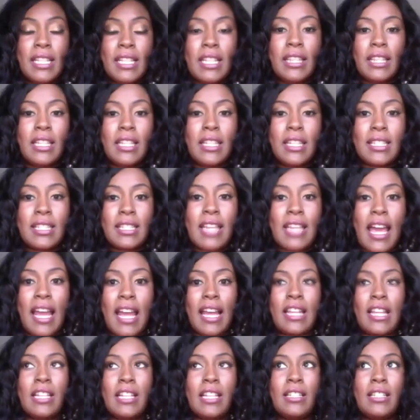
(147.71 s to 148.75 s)
It looks
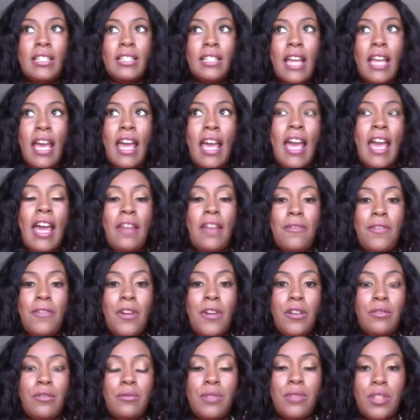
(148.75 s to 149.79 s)
like a
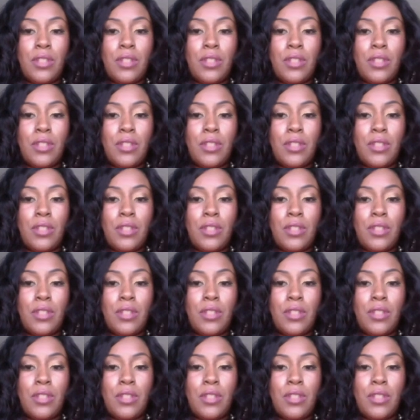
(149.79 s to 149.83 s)
headphone.